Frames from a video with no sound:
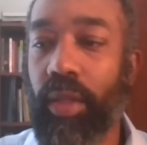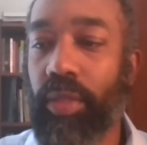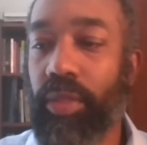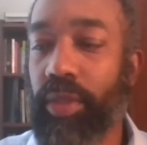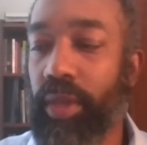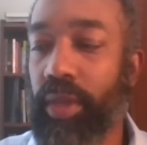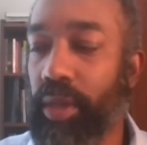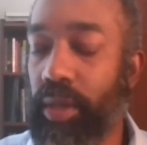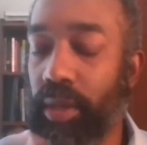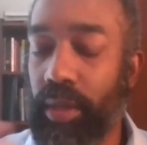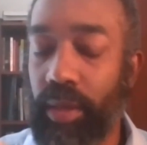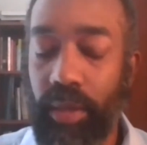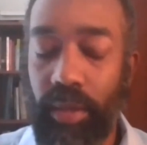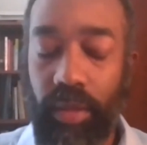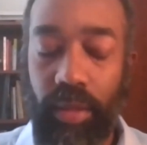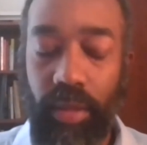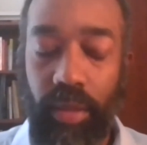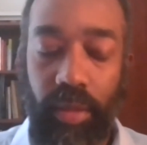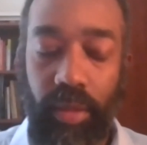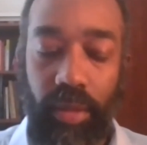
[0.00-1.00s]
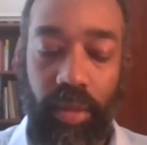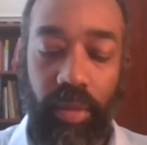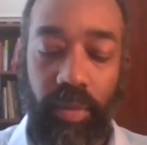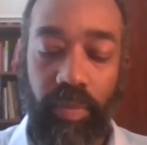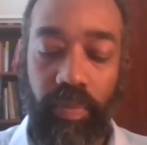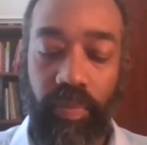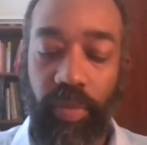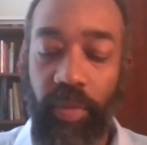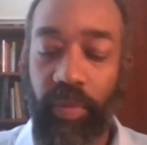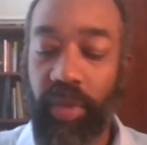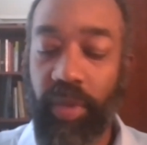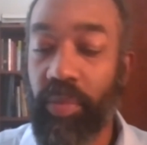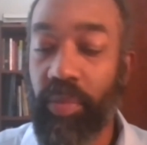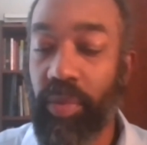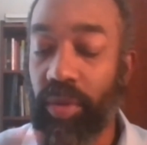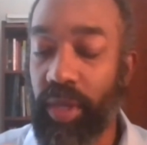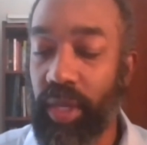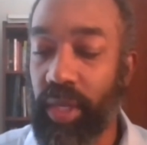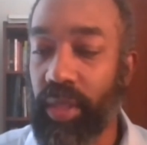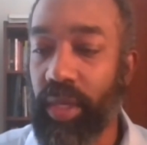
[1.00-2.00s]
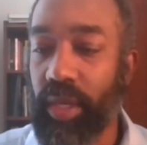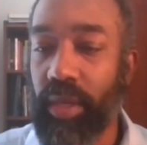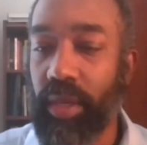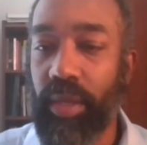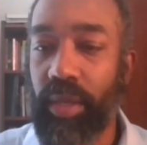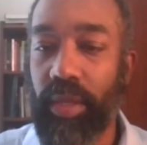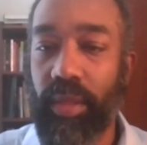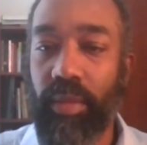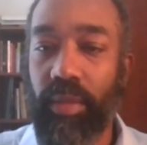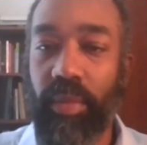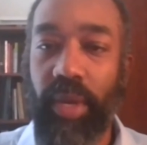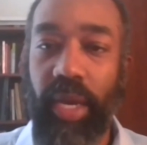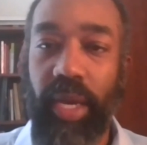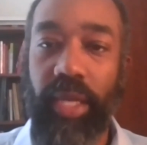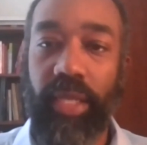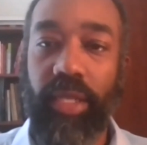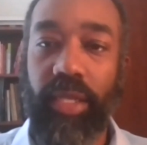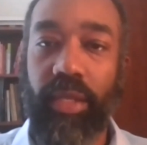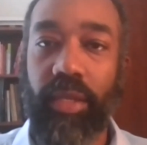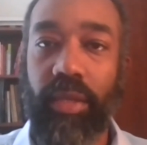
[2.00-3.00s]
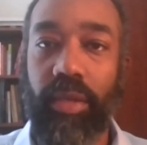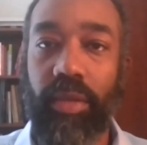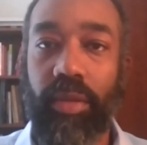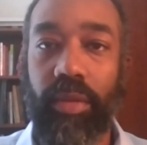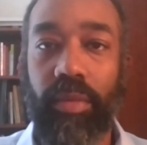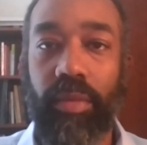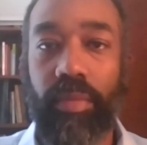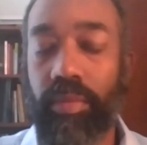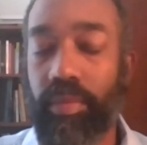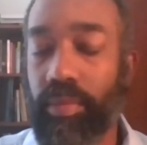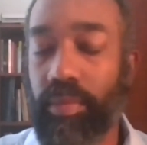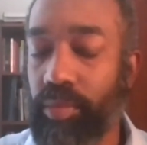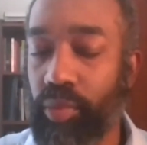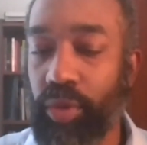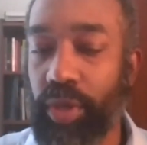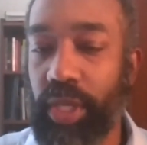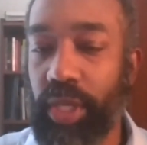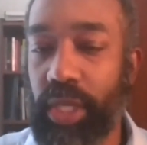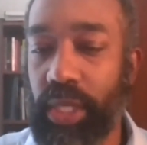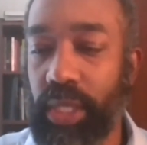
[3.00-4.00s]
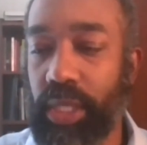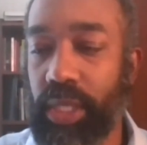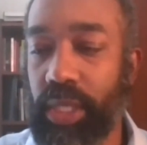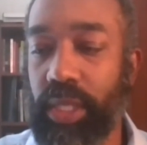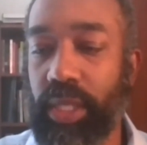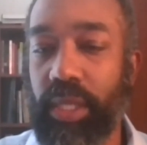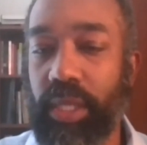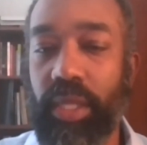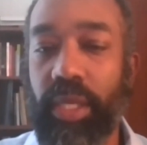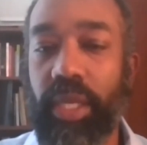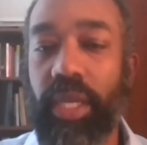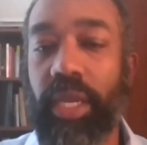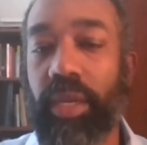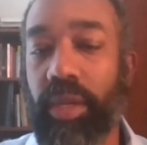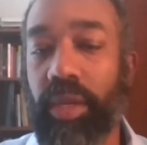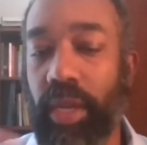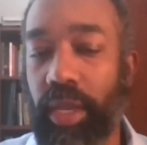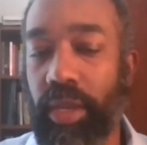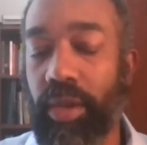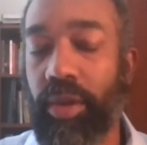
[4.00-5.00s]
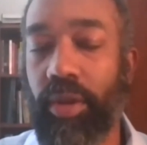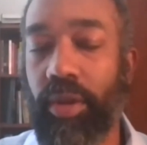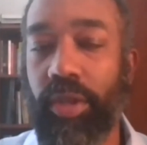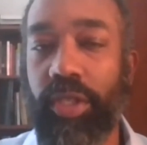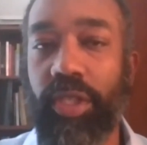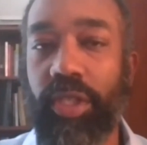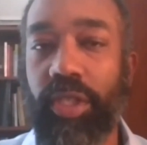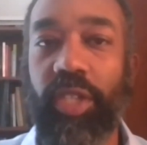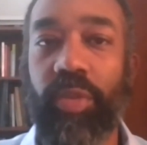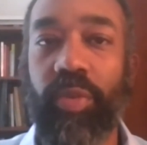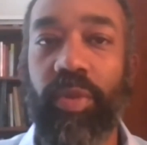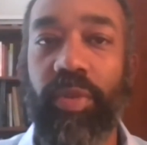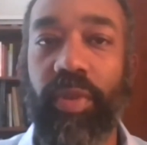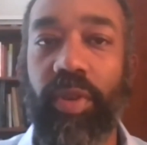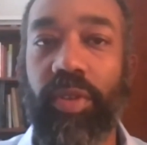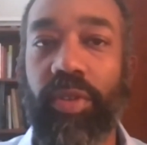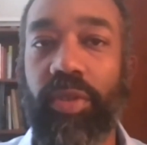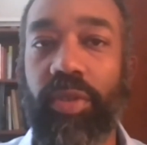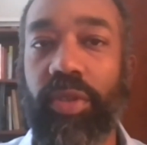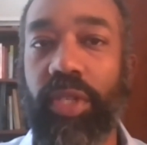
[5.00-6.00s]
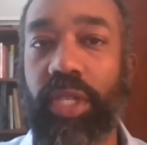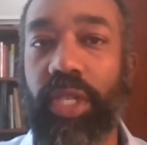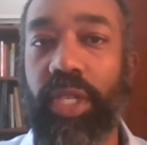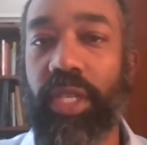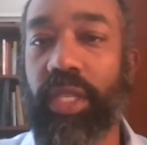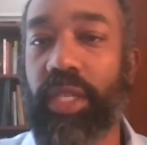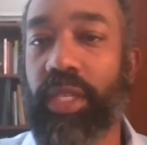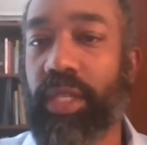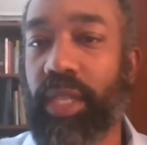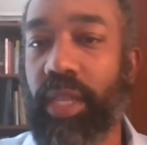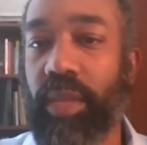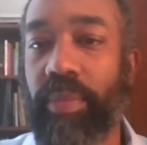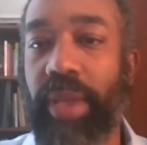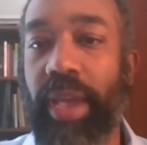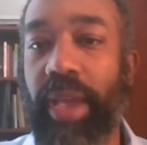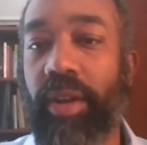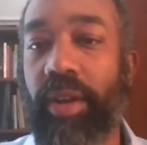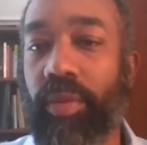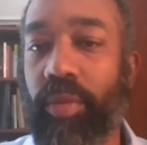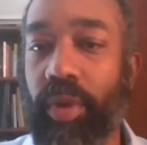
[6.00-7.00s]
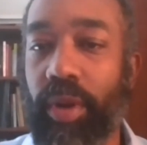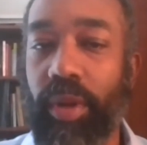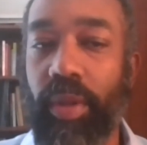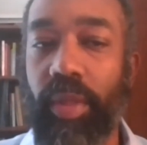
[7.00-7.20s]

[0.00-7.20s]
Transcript: the people in the mosque pretty consistently. And in our studies, we've also seen the same pattern